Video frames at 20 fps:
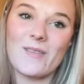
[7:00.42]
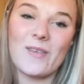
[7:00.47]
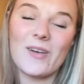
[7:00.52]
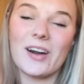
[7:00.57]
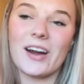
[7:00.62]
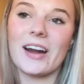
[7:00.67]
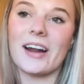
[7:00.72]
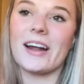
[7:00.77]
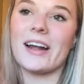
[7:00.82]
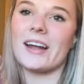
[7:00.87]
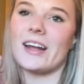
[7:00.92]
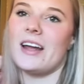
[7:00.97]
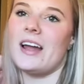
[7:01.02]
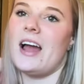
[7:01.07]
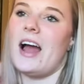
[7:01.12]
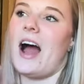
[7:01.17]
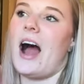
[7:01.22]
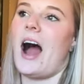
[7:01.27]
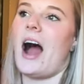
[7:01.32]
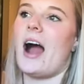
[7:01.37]
work.
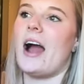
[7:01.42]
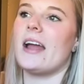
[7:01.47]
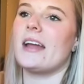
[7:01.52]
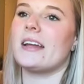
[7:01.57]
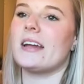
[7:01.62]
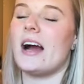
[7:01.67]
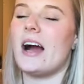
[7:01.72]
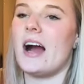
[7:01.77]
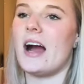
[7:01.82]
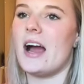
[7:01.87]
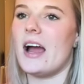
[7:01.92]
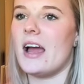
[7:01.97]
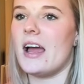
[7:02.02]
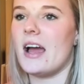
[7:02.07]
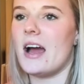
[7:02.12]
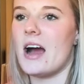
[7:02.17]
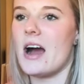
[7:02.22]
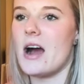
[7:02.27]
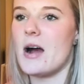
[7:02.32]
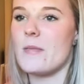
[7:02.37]
I
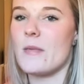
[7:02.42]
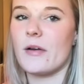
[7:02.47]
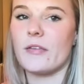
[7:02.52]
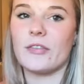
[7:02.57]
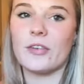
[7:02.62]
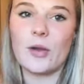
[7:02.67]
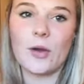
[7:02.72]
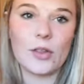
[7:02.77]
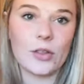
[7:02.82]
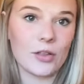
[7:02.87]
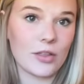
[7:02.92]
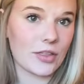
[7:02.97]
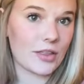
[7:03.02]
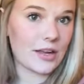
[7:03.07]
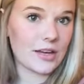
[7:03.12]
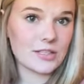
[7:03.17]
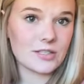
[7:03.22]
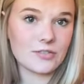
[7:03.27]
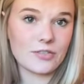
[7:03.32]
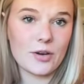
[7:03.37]
got a few other
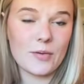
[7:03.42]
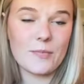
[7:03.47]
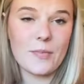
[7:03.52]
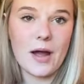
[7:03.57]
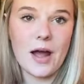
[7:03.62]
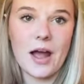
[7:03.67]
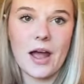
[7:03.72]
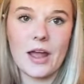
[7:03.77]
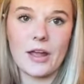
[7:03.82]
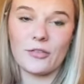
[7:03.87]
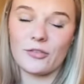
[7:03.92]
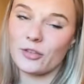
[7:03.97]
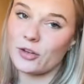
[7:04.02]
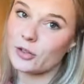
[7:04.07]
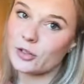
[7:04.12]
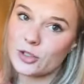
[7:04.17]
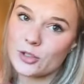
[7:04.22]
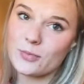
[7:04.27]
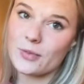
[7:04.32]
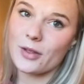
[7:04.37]
things from my
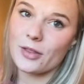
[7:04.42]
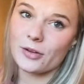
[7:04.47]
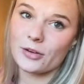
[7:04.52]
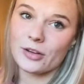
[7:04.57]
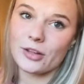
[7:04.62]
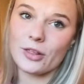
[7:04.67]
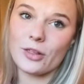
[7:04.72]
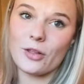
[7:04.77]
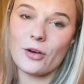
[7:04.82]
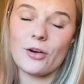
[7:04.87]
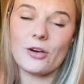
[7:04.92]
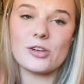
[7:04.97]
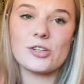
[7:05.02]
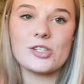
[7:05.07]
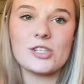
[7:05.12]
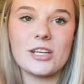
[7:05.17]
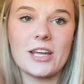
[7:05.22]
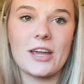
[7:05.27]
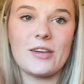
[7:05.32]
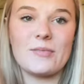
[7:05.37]
future mother-in-law.
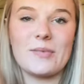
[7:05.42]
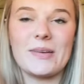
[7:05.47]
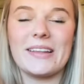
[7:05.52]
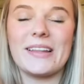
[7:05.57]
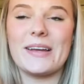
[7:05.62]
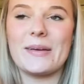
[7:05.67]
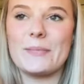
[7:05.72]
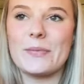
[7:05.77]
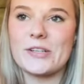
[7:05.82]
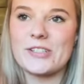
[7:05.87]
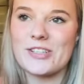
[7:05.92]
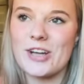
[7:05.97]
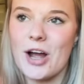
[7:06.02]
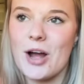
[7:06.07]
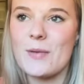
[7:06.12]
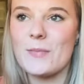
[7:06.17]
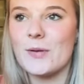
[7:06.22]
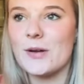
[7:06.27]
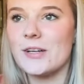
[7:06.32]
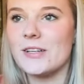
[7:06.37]
She gave me like
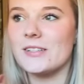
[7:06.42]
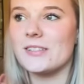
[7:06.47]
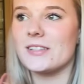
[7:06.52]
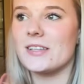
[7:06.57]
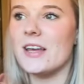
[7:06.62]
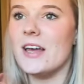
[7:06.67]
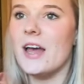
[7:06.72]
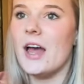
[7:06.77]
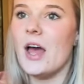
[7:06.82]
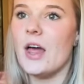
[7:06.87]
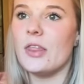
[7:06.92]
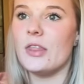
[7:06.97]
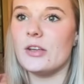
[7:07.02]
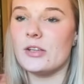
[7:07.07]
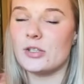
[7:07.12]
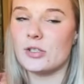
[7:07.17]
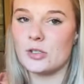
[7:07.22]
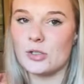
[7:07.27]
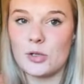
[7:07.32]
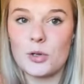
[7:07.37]
pajamas,
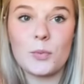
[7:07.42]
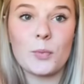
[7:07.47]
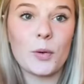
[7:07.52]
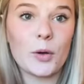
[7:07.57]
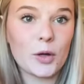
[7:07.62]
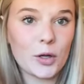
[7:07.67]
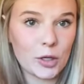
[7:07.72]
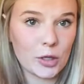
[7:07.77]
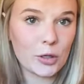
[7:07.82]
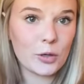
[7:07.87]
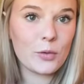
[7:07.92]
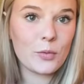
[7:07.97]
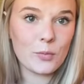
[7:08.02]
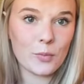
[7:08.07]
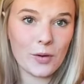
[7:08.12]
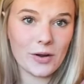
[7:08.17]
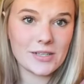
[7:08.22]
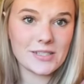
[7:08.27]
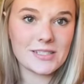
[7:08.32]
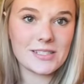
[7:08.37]
this super cute
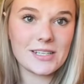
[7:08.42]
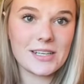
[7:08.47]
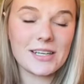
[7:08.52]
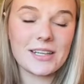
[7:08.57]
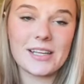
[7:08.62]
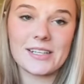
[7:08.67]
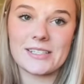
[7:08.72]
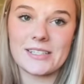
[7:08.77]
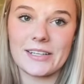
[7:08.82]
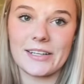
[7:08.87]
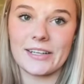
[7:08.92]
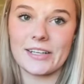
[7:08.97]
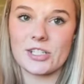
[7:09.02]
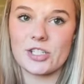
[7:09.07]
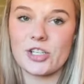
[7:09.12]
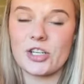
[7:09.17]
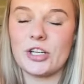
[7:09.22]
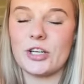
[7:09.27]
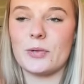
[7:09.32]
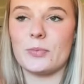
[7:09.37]
onesie that's in like a
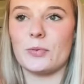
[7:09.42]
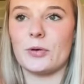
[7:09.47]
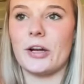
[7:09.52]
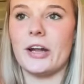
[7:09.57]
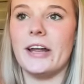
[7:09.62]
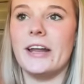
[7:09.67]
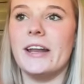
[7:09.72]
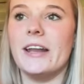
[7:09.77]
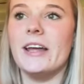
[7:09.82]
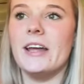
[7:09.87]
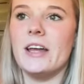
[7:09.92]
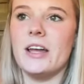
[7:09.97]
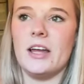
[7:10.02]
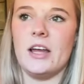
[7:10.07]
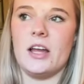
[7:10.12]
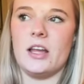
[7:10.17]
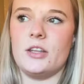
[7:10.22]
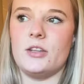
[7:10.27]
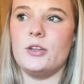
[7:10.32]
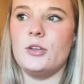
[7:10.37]
cheetah print,
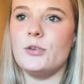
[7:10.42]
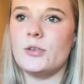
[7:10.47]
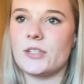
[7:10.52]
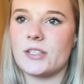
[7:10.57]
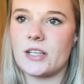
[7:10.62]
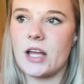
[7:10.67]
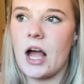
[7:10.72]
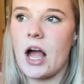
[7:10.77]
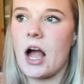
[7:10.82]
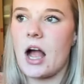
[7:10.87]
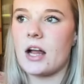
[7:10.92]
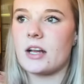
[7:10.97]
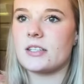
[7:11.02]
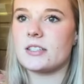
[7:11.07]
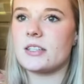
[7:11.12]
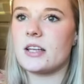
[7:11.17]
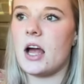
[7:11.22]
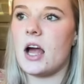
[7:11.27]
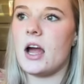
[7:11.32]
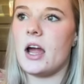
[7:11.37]
new
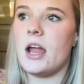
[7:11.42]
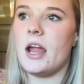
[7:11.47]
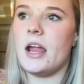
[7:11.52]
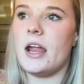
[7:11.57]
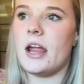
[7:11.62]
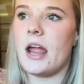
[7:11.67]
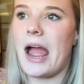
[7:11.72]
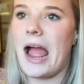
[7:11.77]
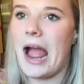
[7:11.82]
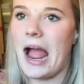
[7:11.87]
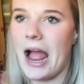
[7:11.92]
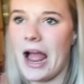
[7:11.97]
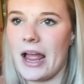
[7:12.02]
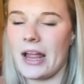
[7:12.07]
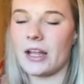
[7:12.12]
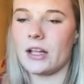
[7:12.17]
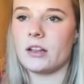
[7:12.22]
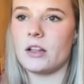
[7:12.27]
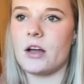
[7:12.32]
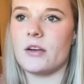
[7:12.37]
socks, a hat
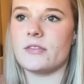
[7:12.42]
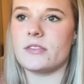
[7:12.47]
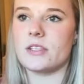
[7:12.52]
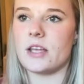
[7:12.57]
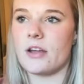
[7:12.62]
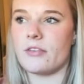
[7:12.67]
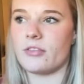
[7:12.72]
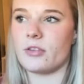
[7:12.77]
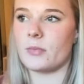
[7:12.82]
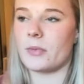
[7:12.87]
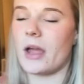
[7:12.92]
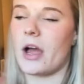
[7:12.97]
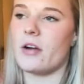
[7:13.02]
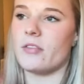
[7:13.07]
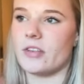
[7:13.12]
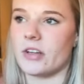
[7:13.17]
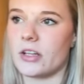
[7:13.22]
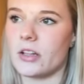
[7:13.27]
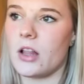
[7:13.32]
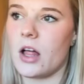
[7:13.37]
and glove set from
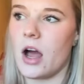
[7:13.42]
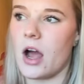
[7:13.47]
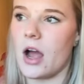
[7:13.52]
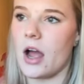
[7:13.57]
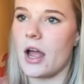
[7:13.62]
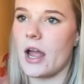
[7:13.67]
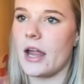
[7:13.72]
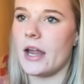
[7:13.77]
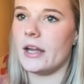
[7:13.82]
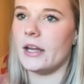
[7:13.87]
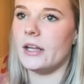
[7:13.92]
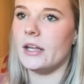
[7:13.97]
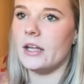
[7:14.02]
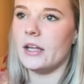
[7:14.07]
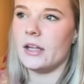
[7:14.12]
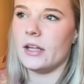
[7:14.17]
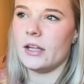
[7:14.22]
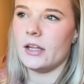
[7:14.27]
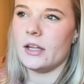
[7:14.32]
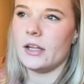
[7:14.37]
Calvin Klein,
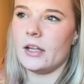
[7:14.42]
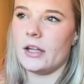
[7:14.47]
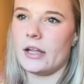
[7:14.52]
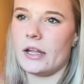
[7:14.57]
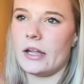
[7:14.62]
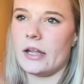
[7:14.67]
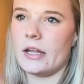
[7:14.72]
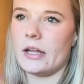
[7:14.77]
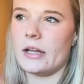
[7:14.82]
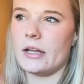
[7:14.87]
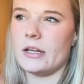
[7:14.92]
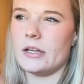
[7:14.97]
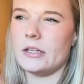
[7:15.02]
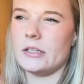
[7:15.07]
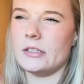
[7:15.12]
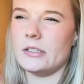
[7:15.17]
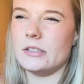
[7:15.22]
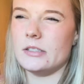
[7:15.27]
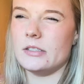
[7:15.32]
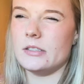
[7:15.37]

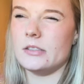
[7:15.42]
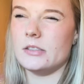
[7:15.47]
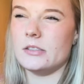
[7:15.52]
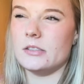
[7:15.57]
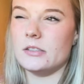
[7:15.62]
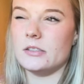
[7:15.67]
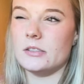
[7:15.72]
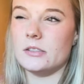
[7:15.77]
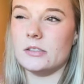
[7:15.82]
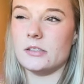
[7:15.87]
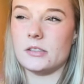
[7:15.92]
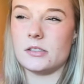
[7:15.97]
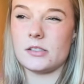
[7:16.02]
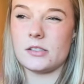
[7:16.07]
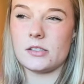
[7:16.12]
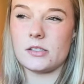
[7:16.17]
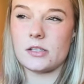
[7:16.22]
and